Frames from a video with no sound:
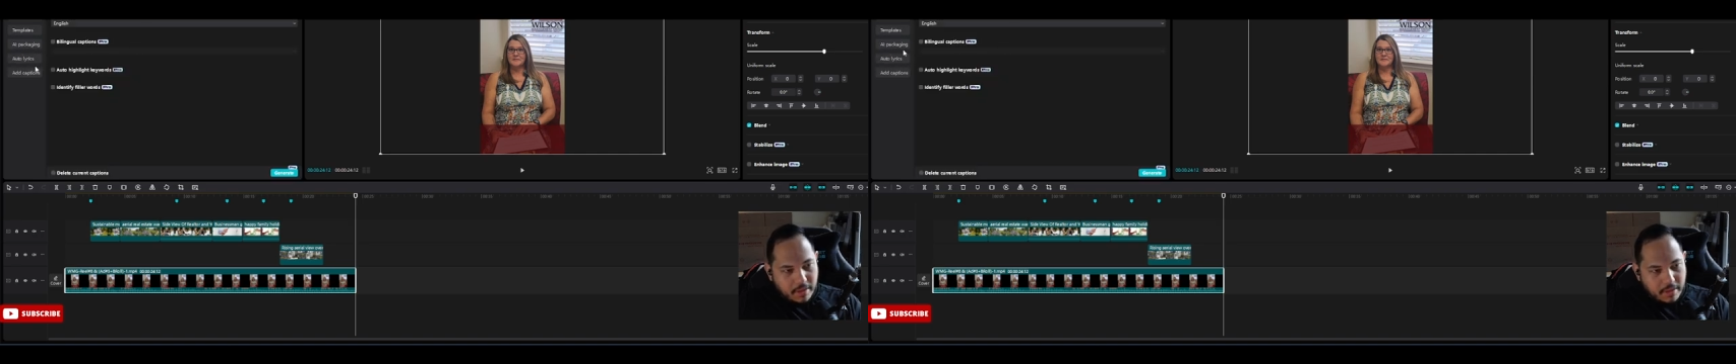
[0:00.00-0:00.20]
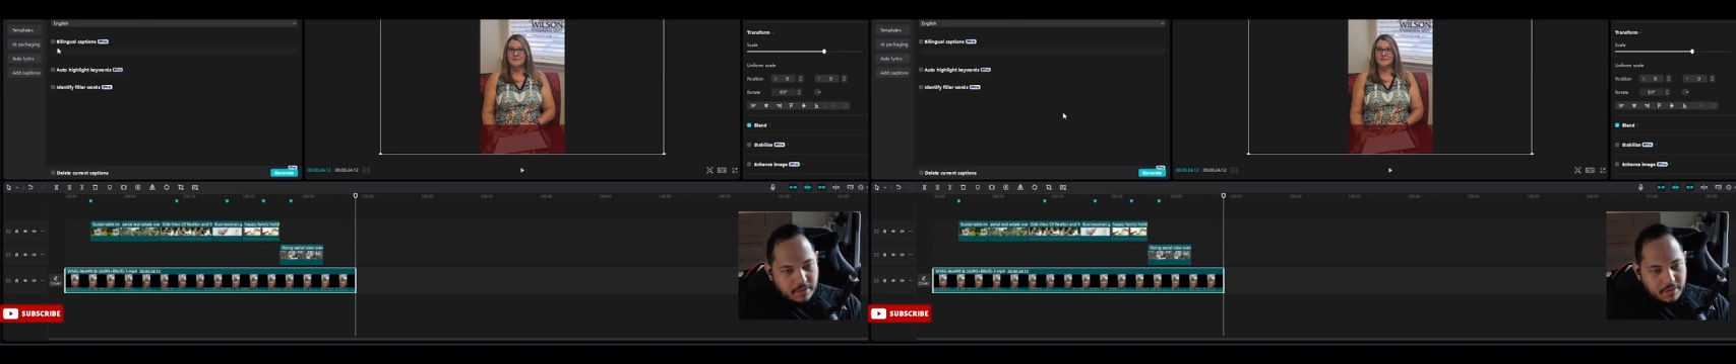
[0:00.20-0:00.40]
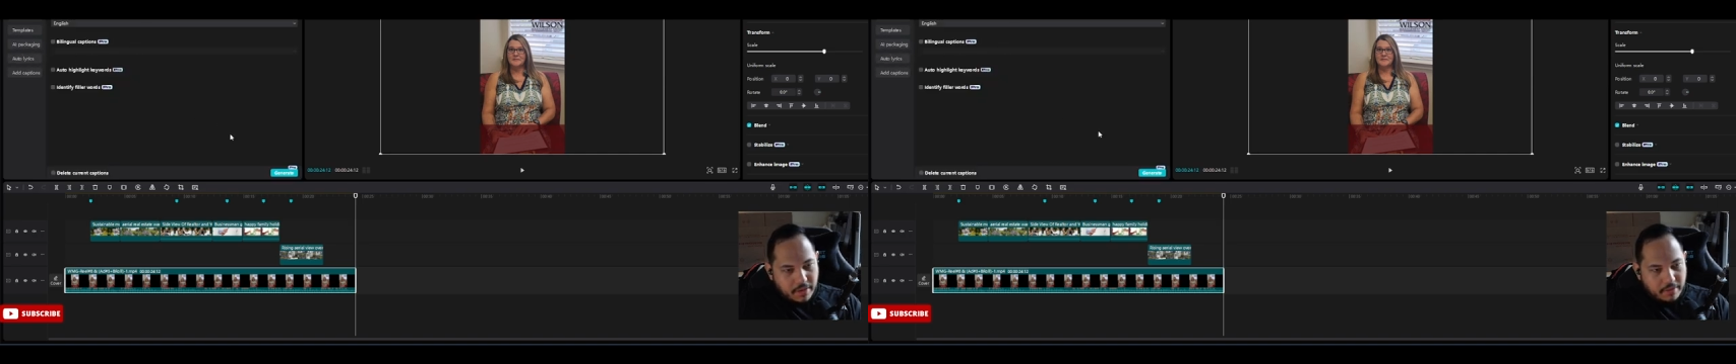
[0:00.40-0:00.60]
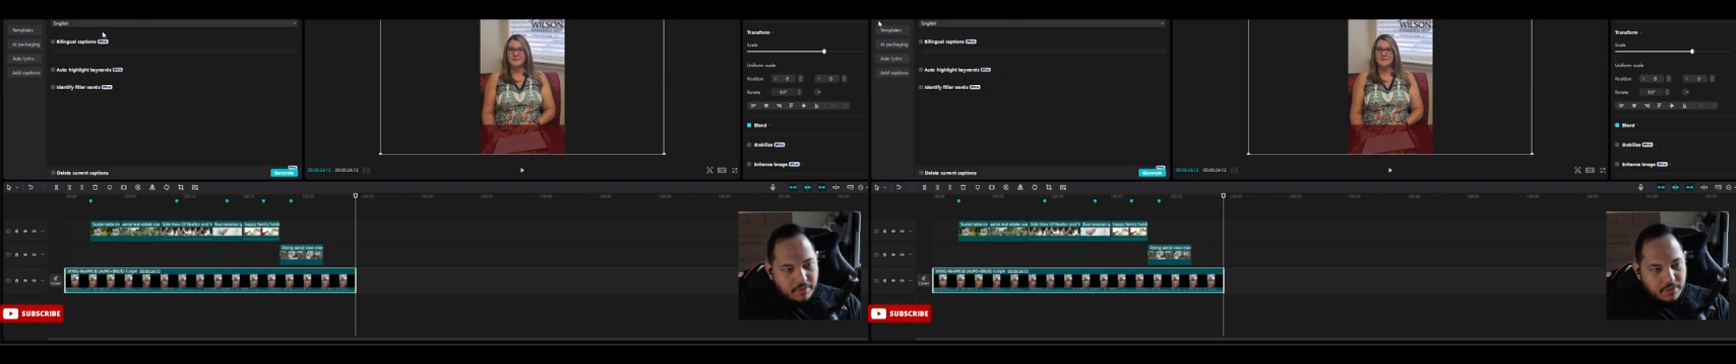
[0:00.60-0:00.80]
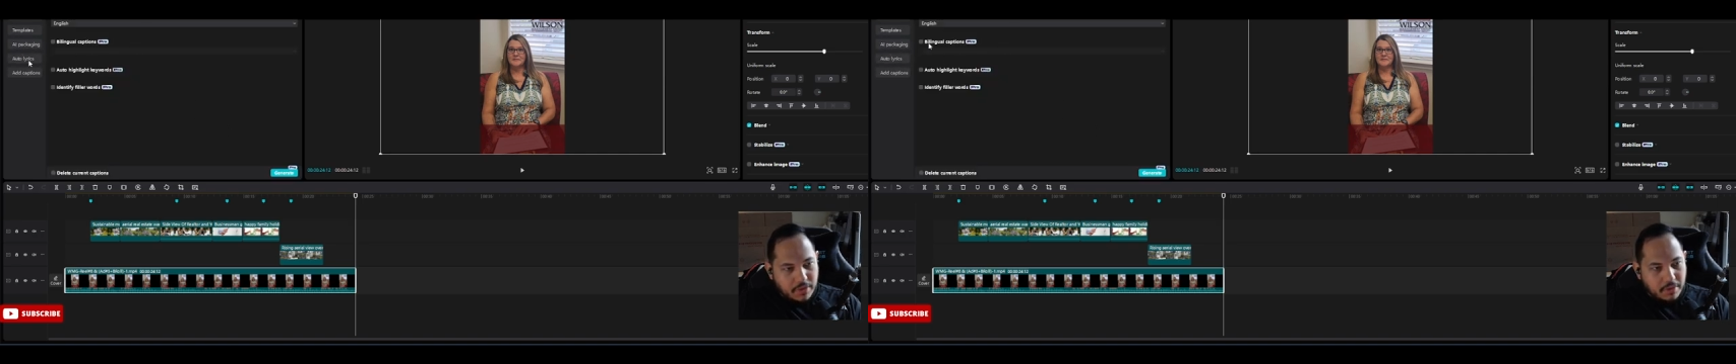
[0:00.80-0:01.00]
extra careful.
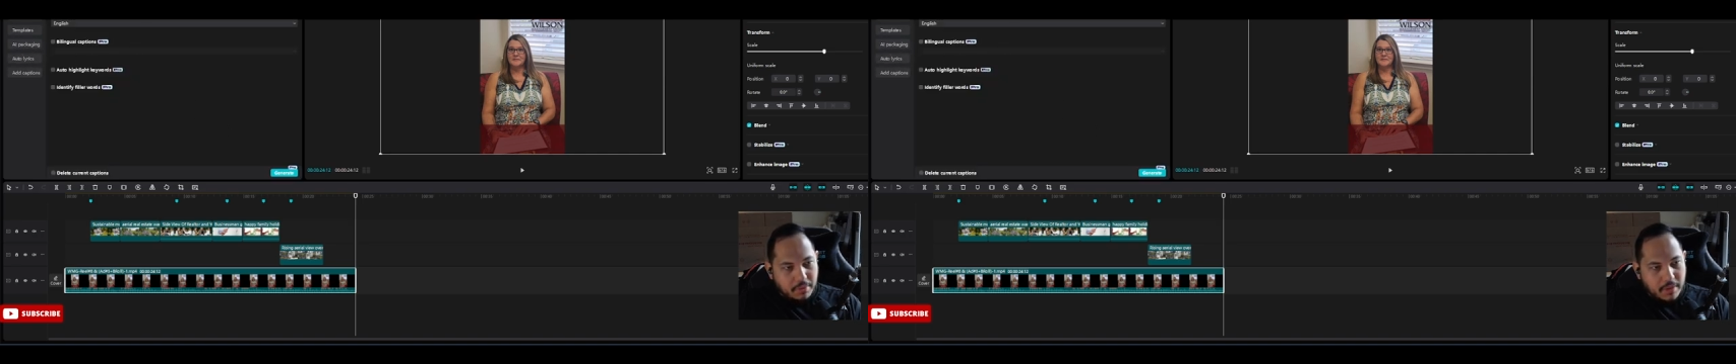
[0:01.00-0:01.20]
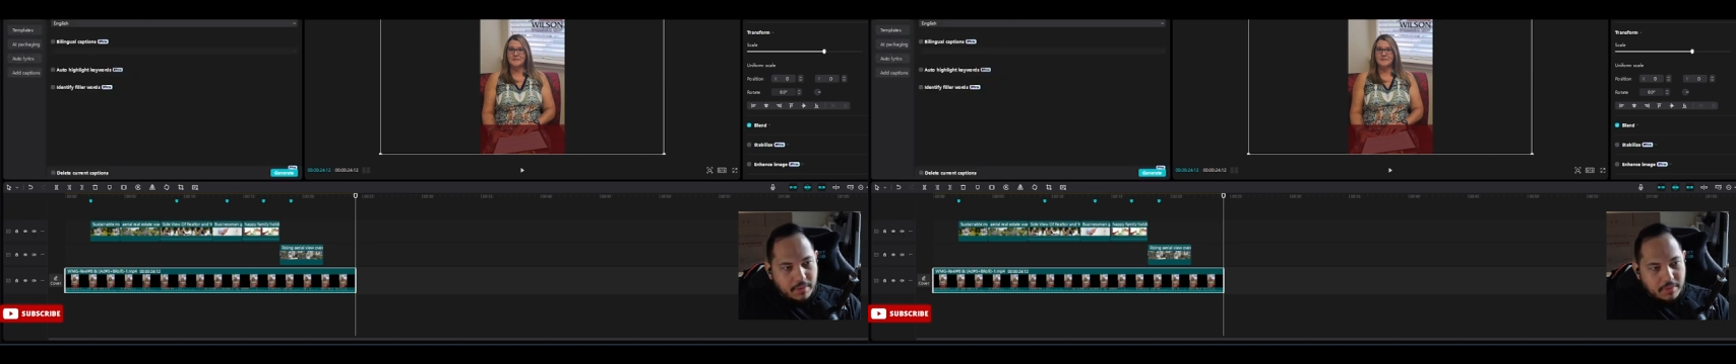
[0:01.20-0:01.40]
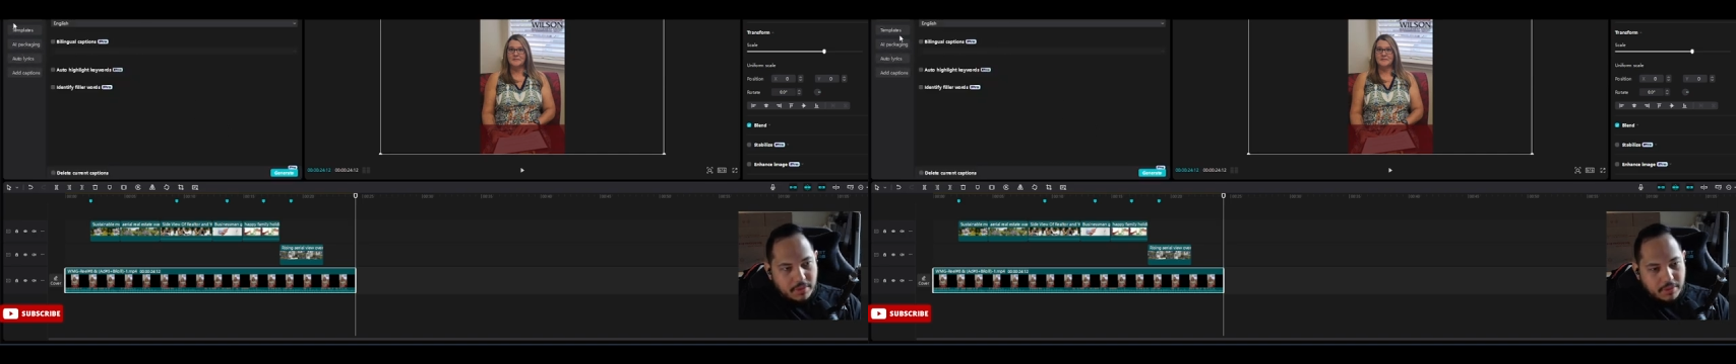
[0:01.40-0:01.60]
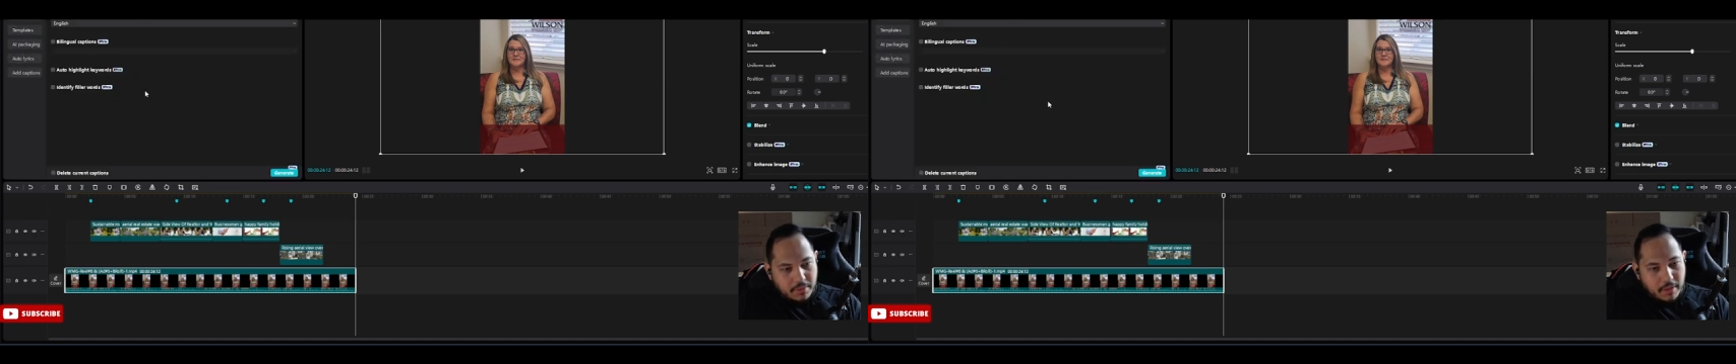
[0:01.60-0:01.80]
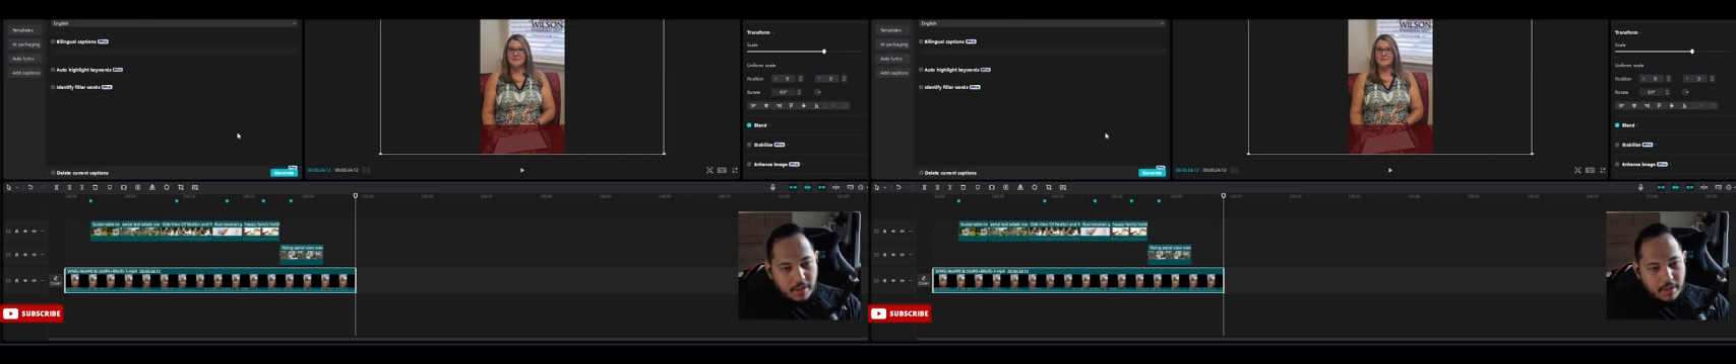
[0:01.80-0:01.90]
So what I'll do,